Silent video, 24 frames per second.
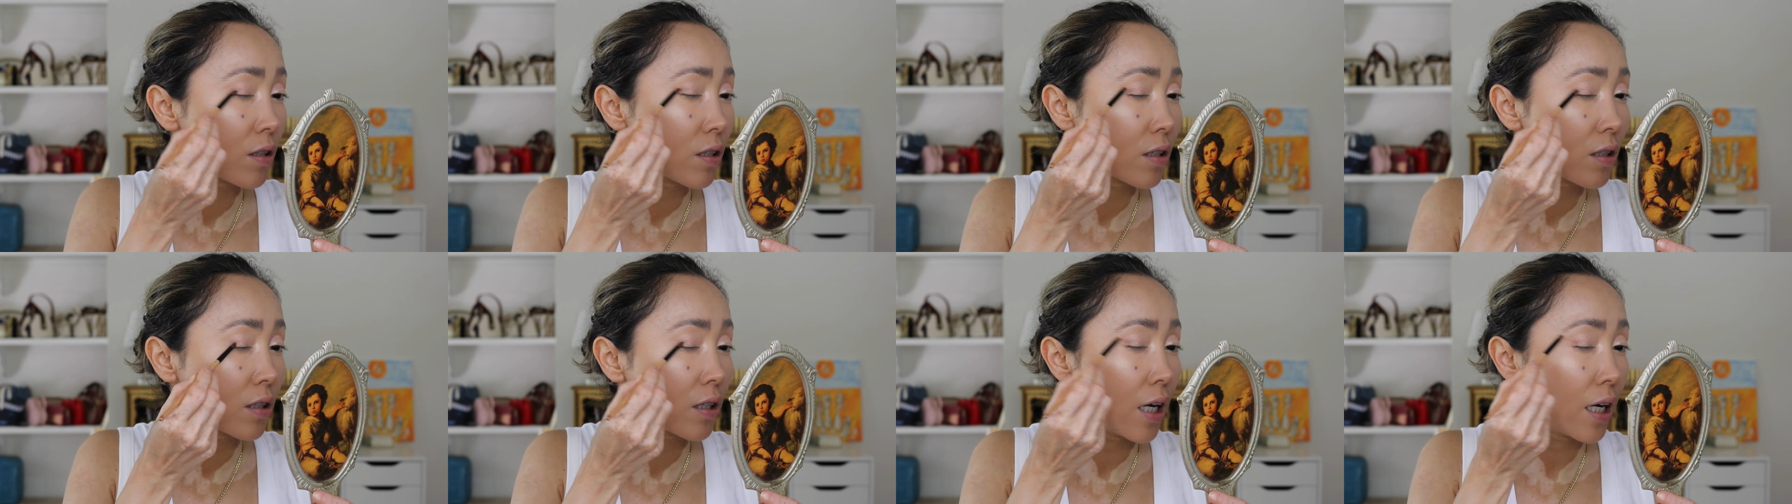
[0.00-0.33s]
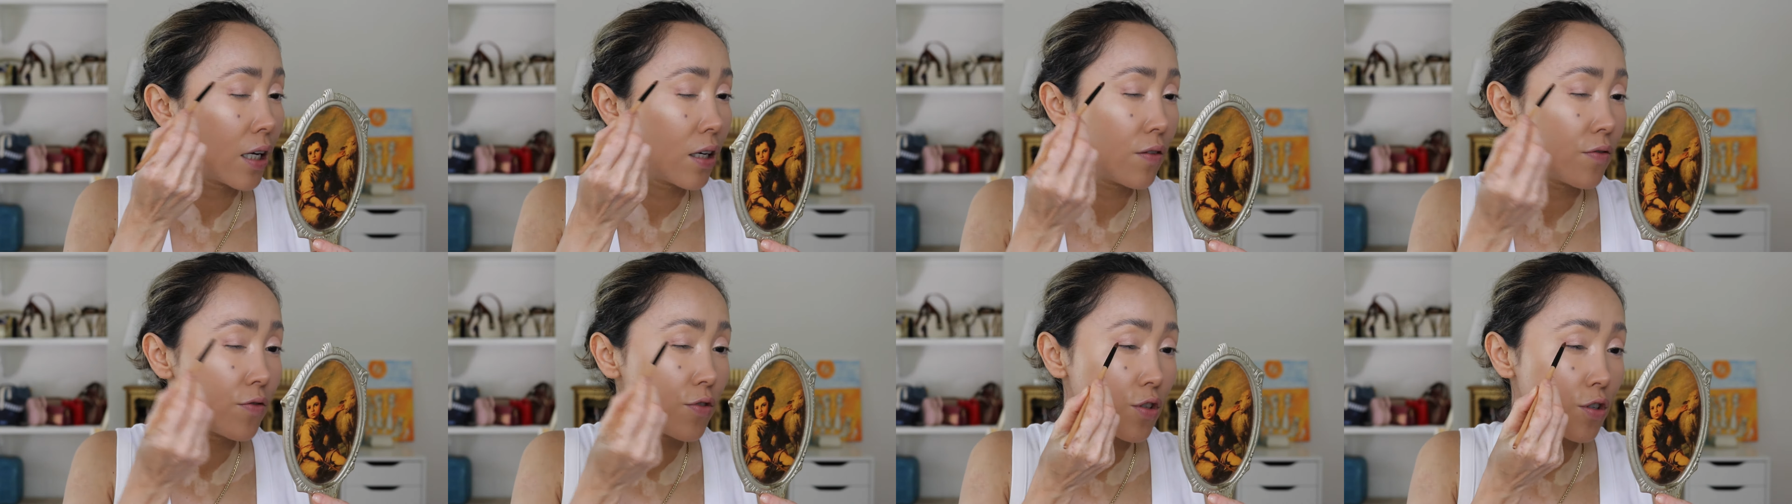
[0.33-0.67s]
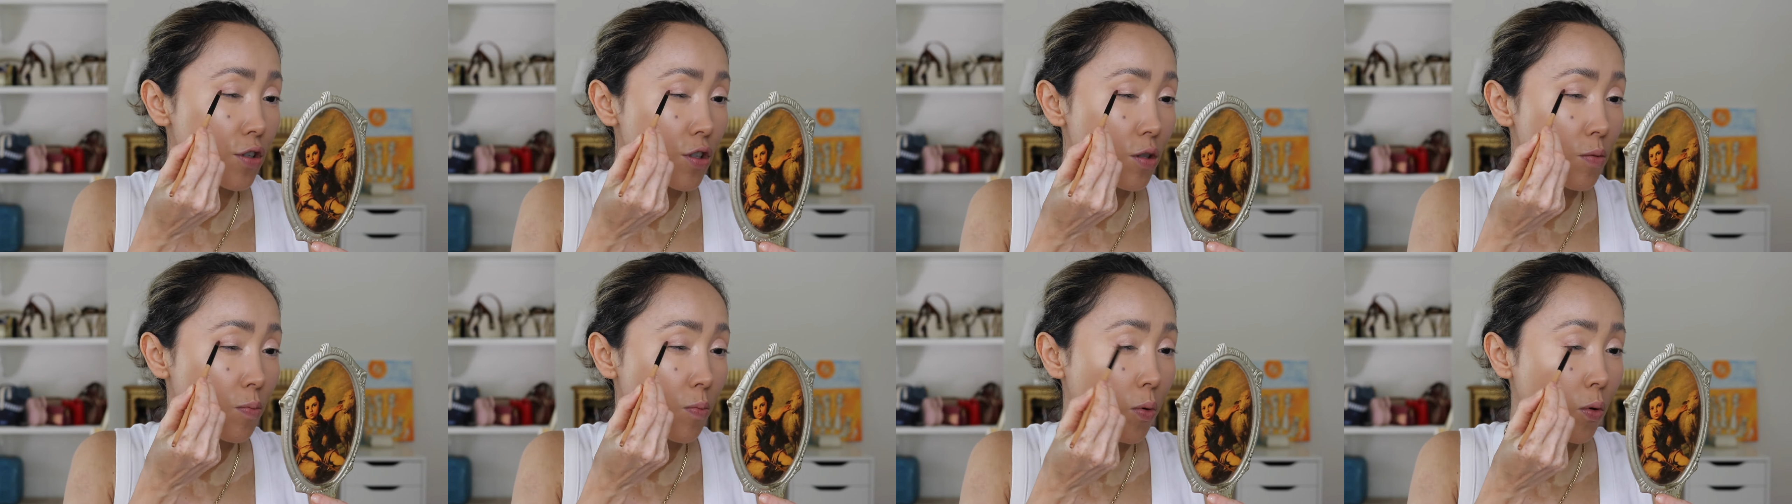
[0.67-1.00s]
kind of
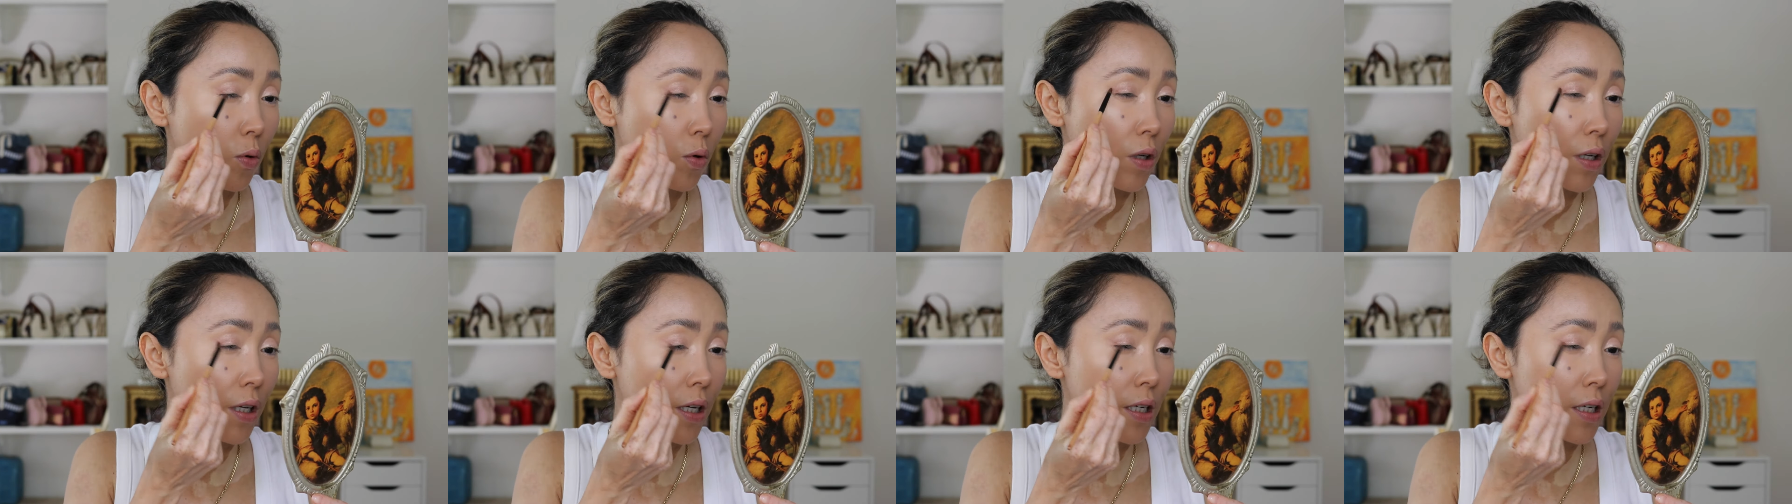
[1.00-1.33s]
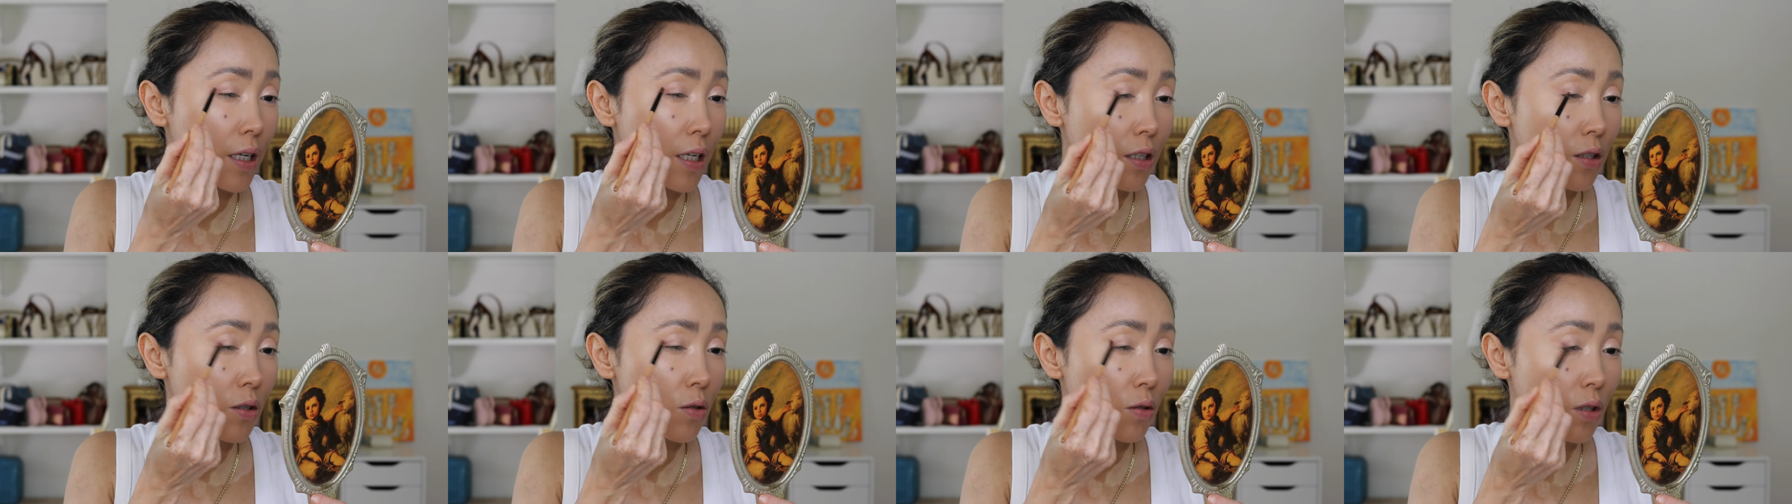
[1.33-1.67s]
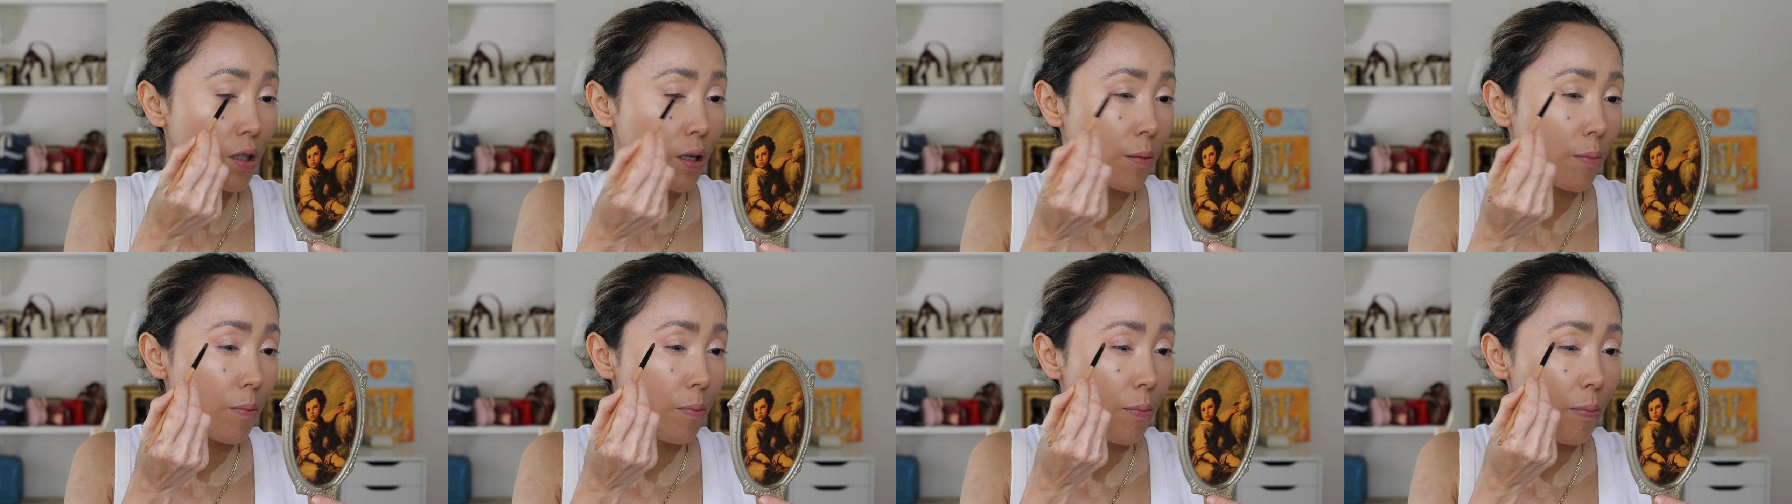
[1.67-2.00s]
just pulling it to
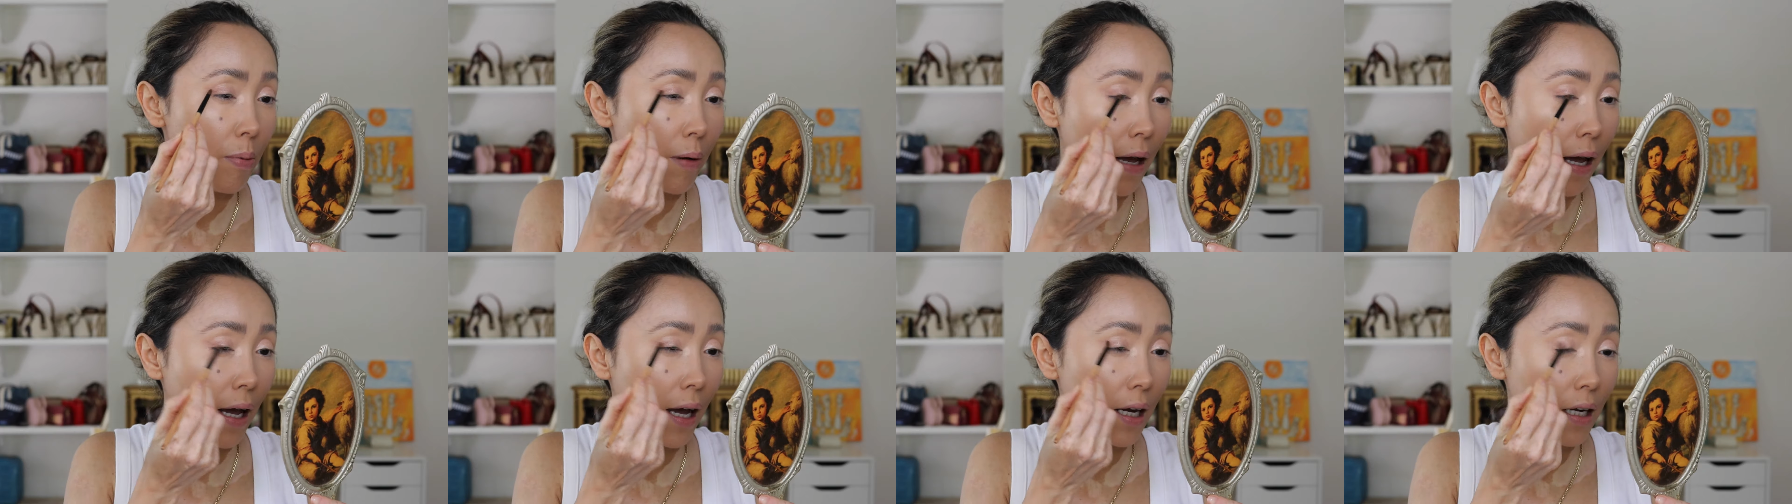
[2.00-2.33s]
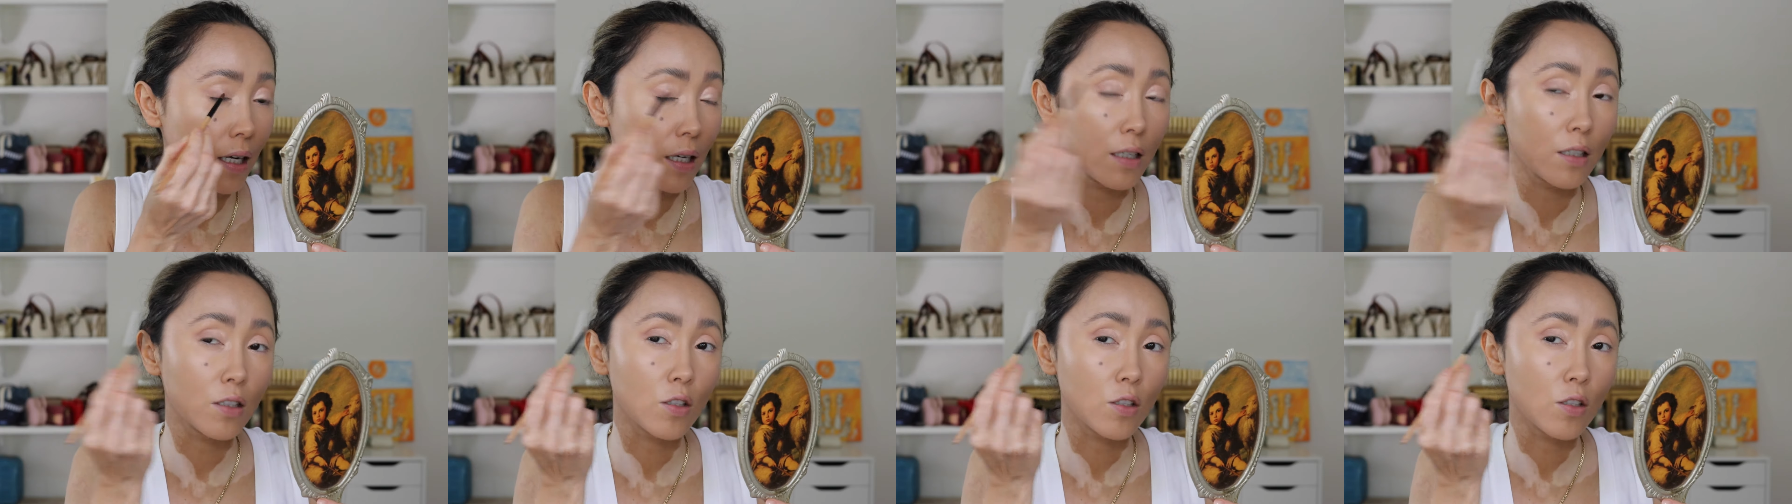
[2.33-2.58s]
the back.